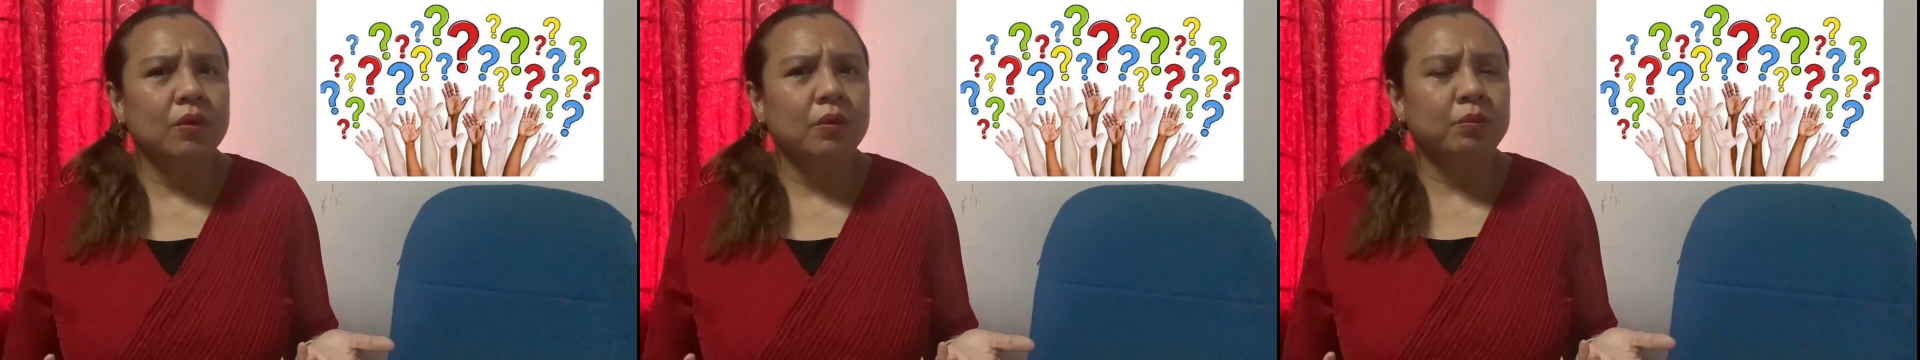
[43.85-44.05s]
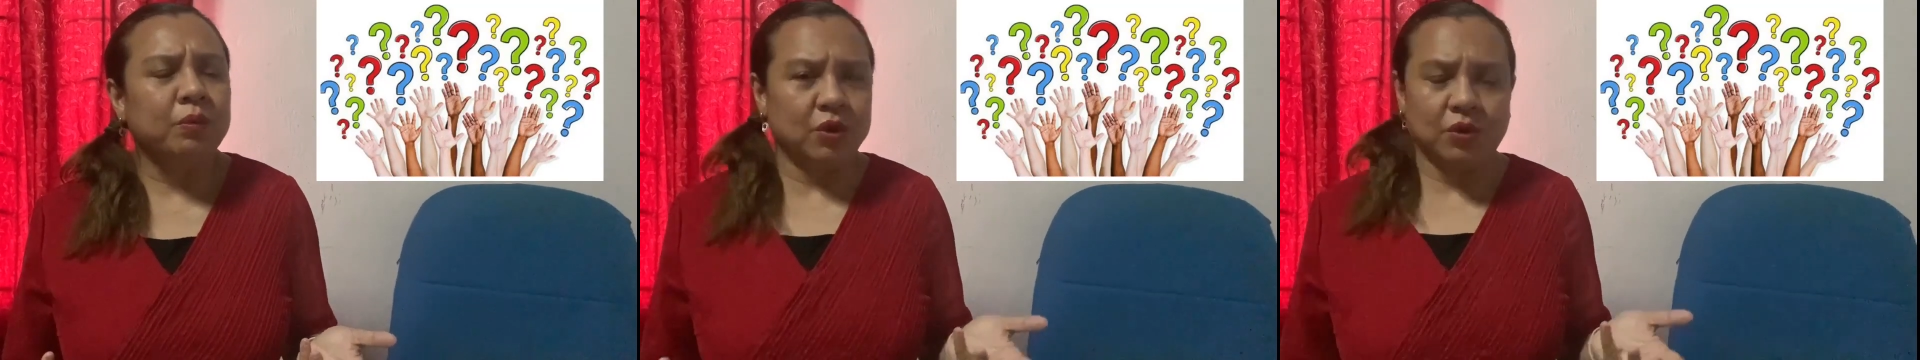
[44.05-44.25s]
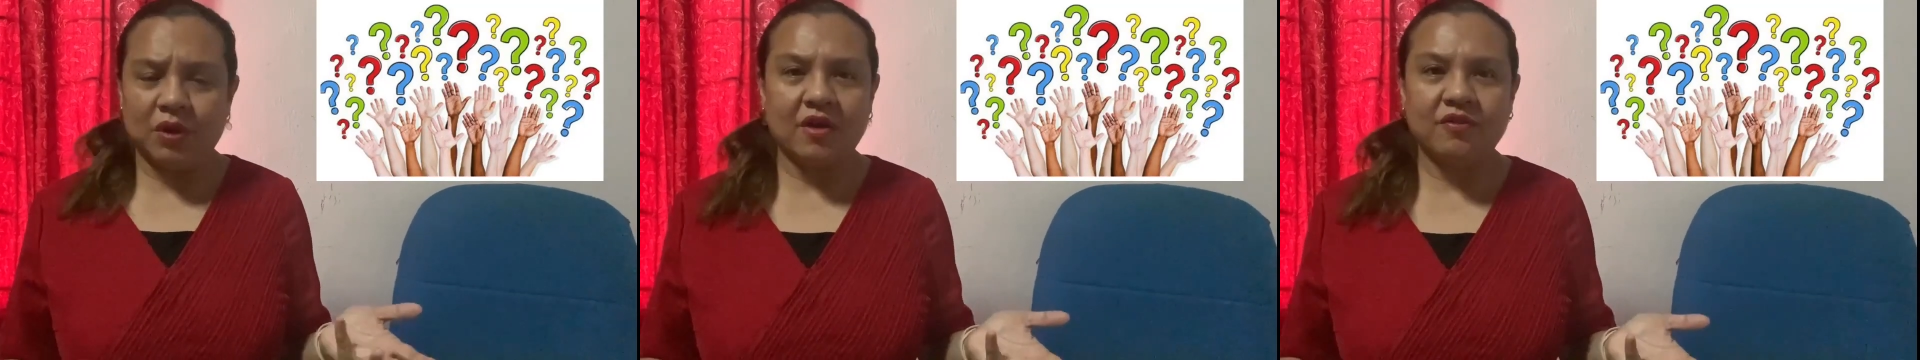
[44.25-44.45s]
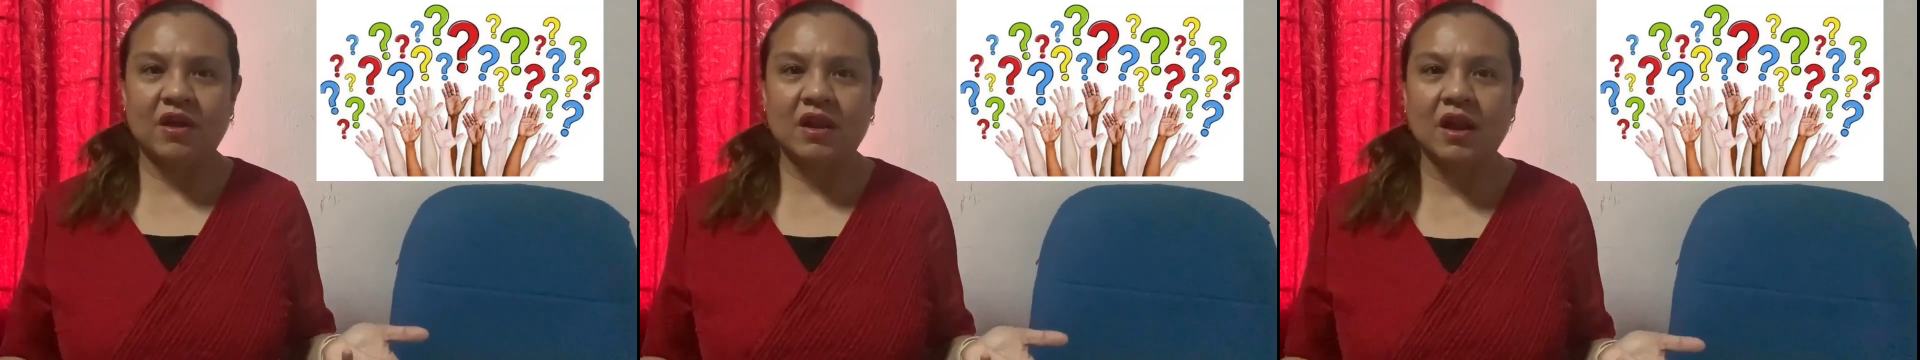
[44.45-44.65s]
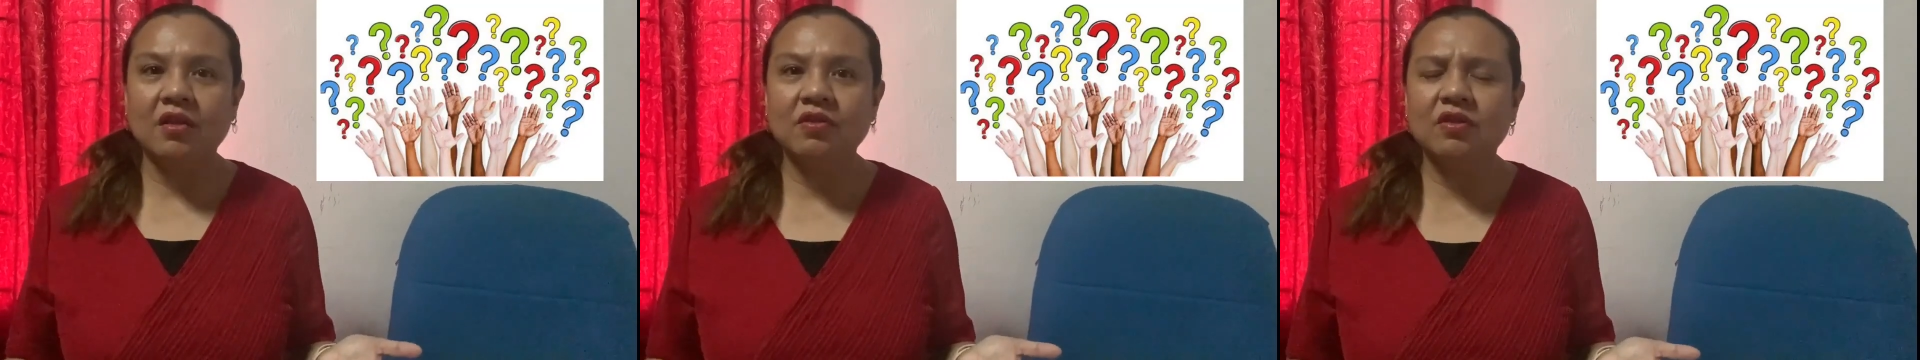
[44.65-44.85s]
we don't have
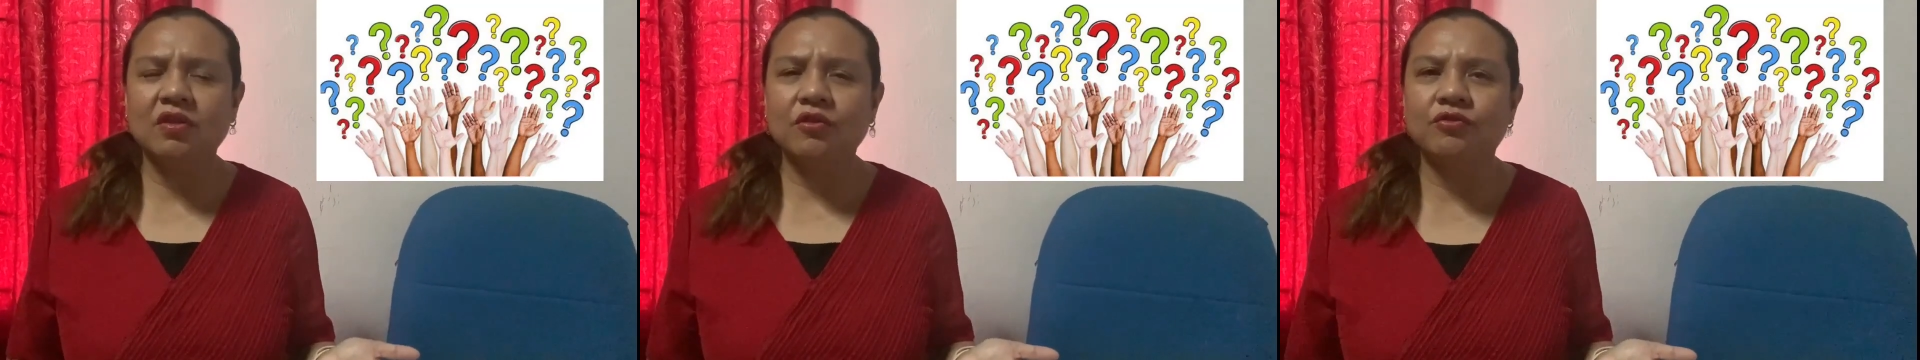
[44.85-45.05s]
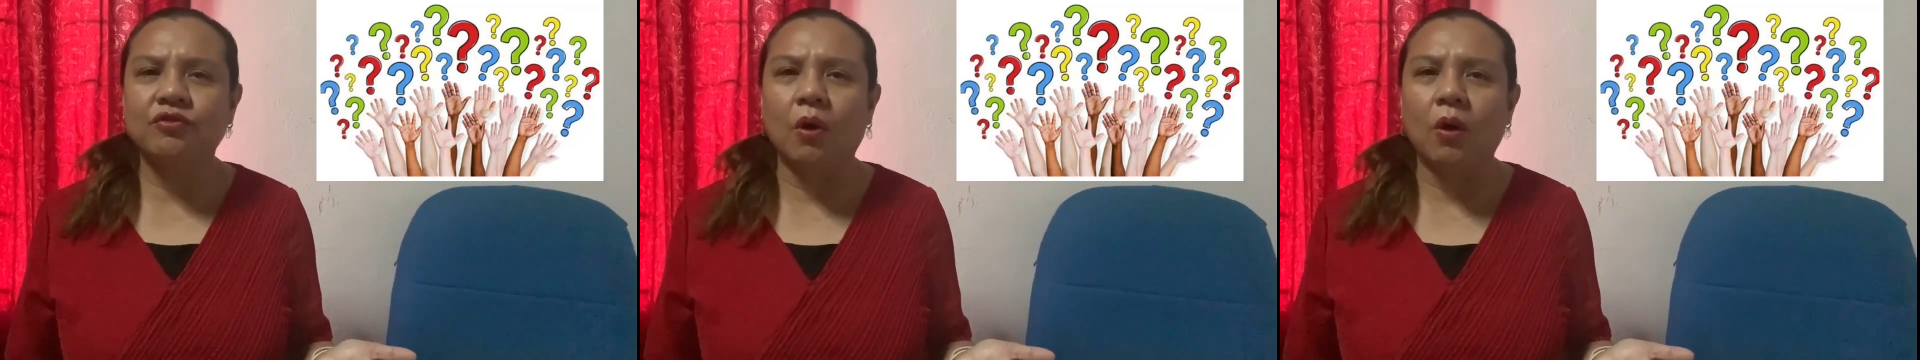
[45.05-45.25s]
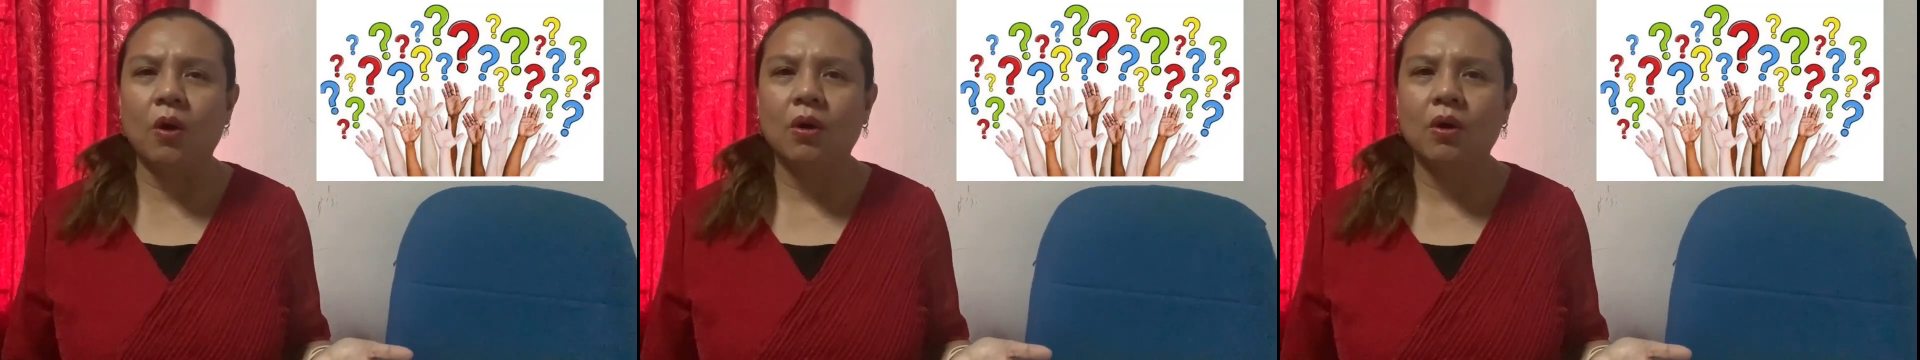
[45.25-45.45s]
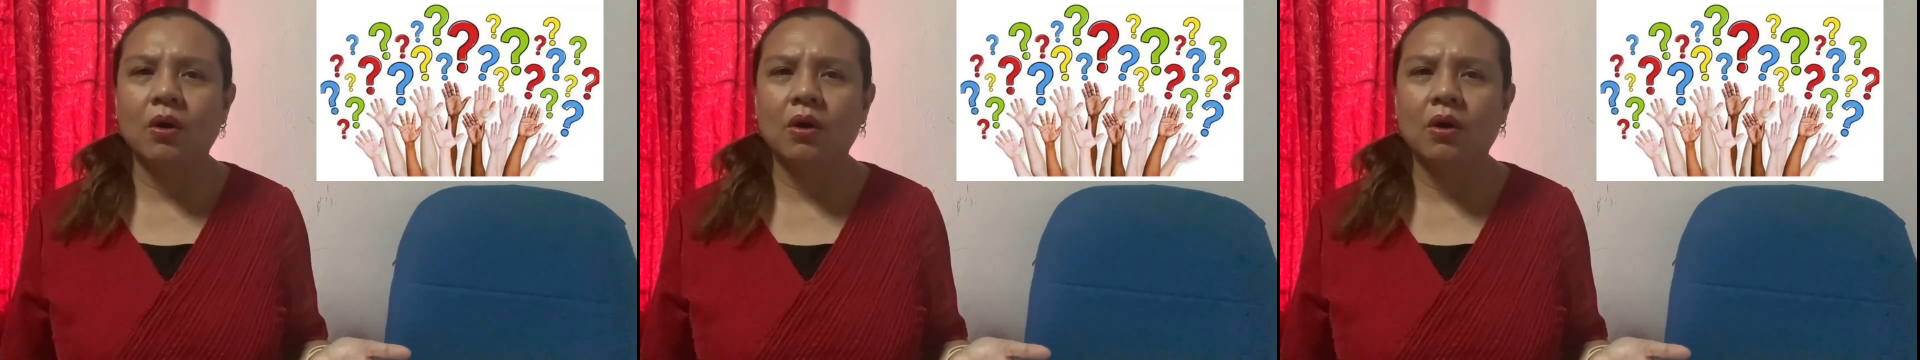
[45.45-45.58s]
an answer for.